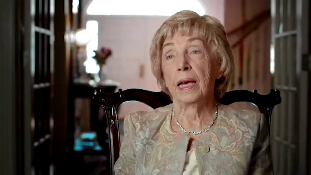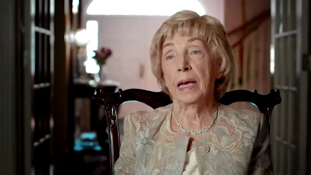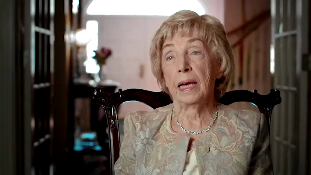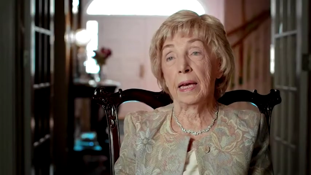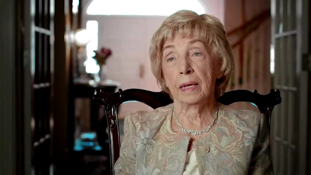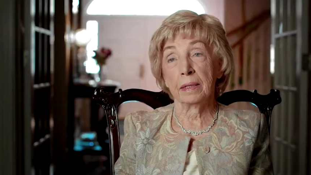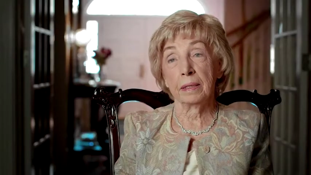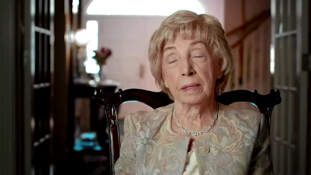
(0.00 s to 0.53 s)

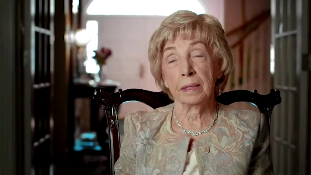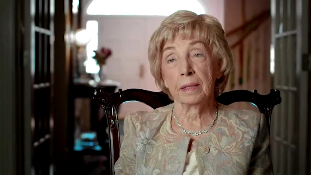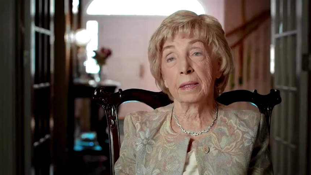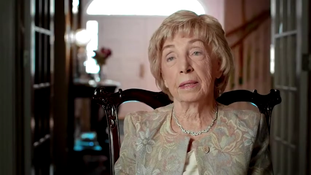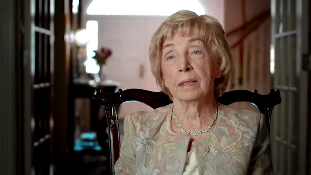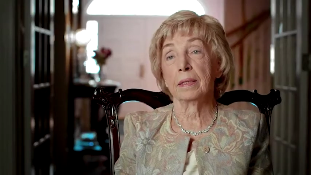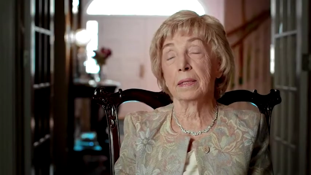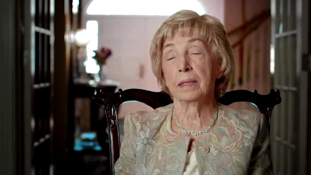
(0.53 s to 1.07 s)
And
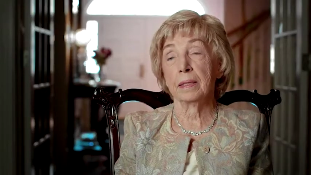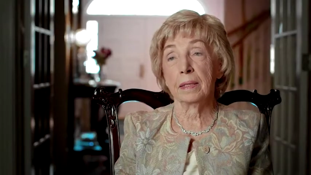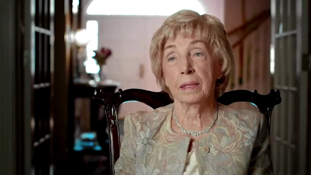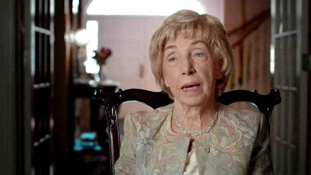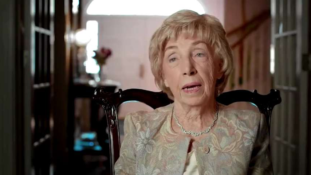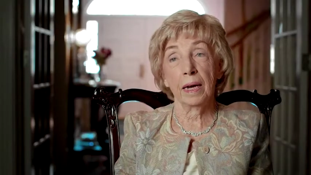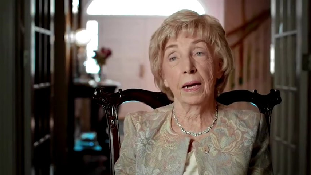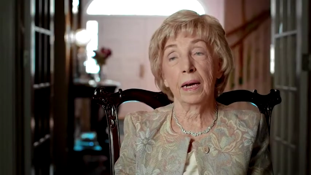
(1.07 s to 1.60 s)

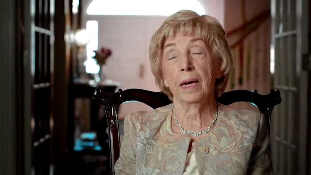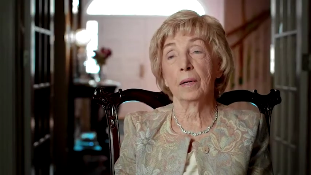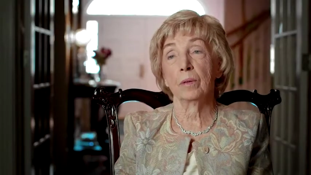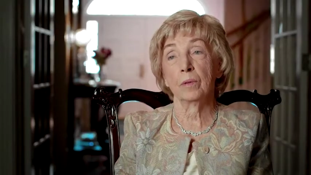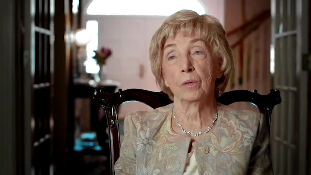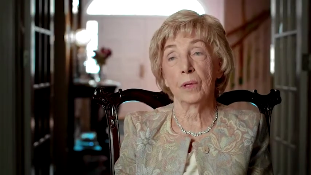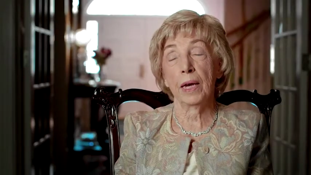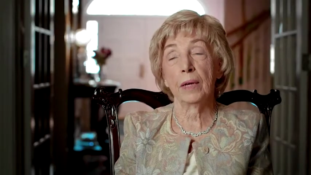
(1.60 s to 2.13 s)

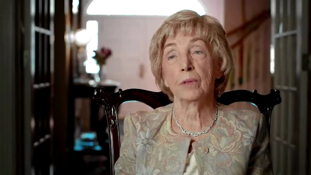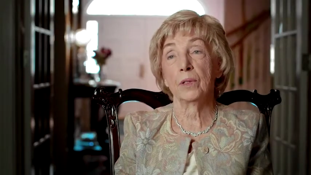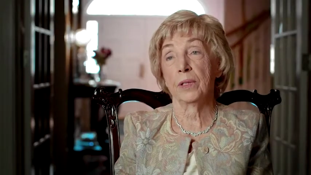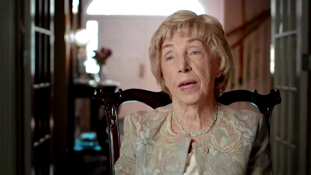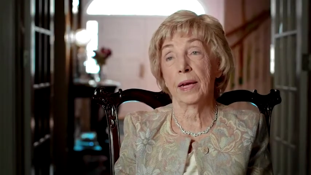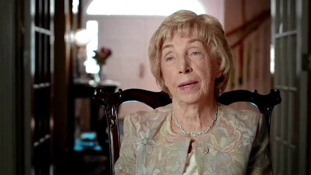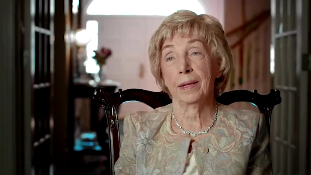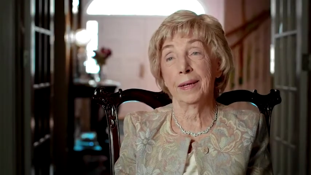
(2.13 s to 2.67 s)
how
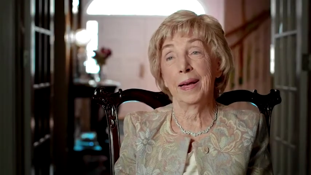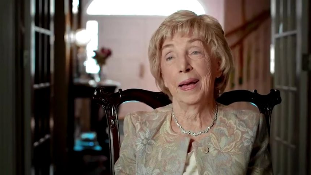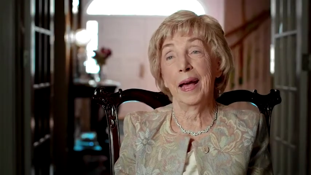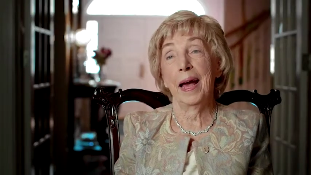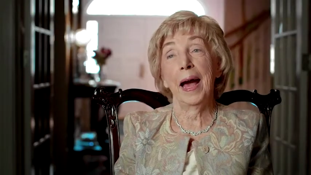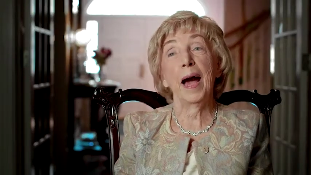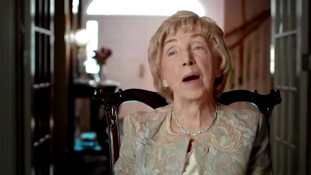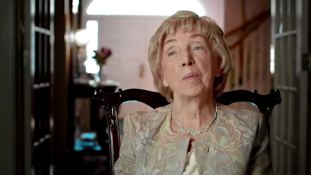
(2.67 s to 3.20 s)
sad,
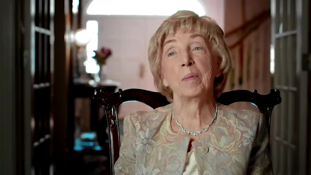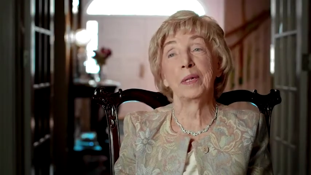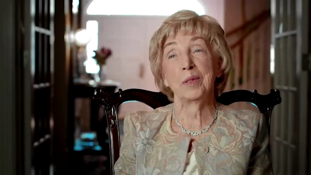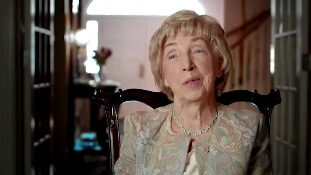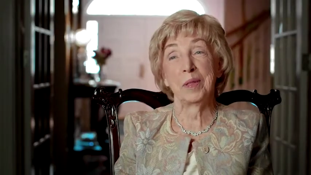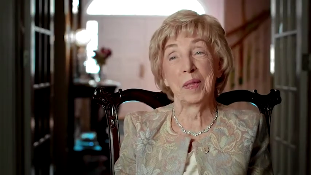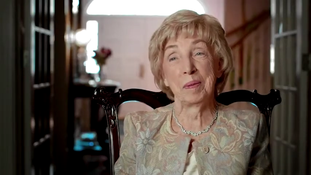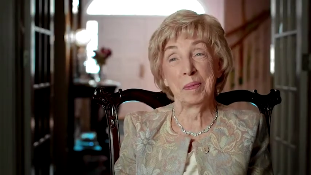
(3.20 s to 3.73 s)
how
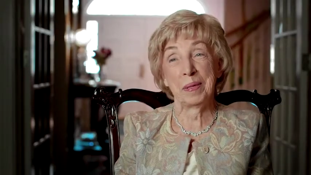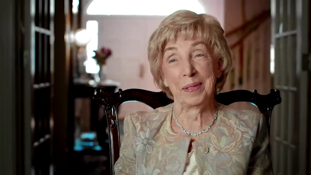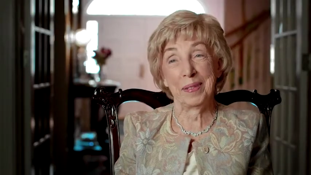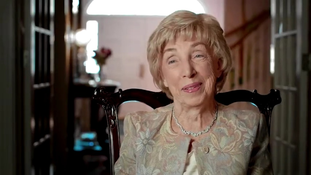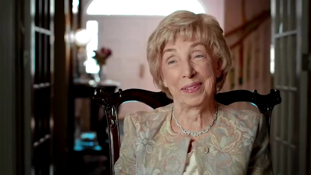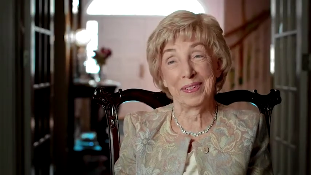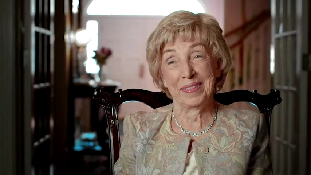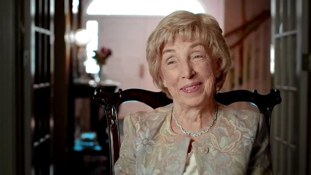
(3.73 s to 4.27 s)
much they
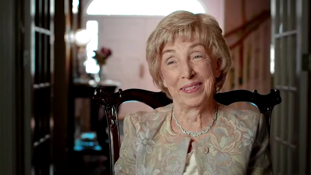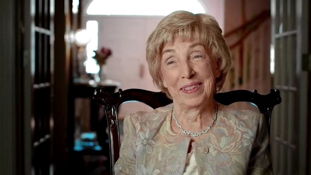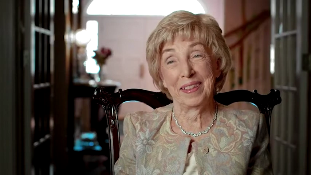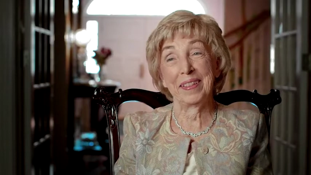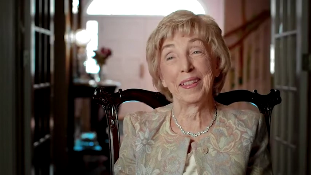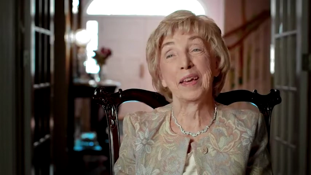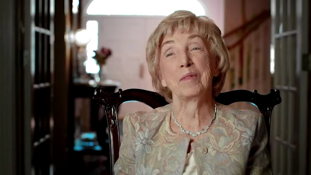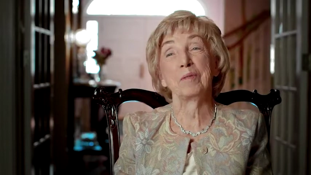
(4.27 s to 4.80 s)
missed.
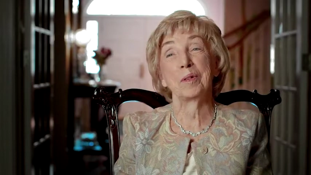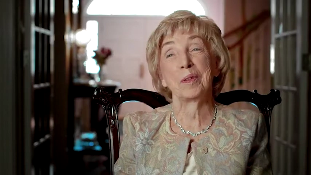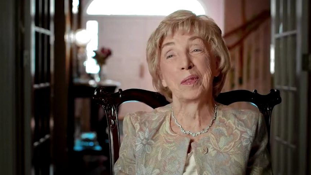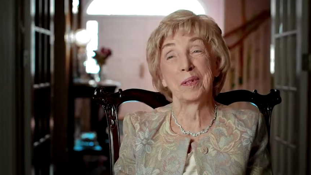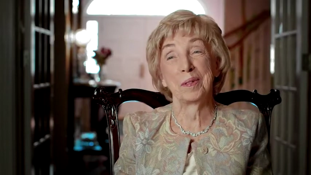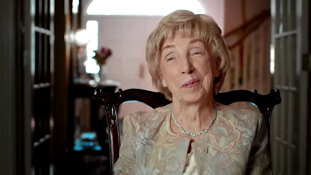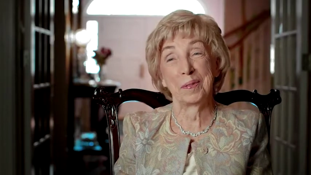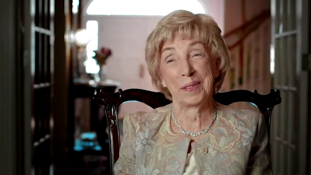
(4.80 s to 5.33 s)
They were the
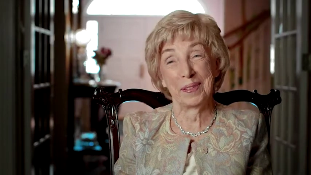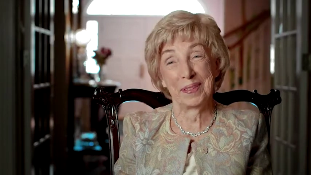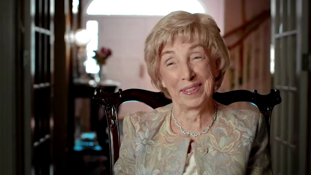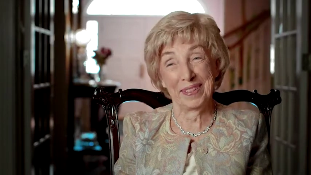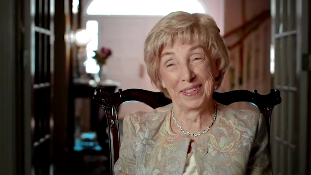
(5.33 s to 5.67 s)
losers.